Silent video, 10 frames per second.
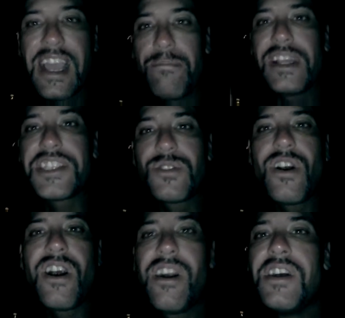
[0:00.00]
God bless you
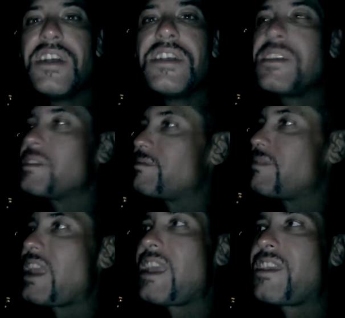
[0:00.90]
all.
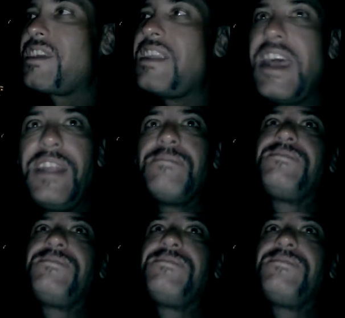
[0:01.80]
Good night.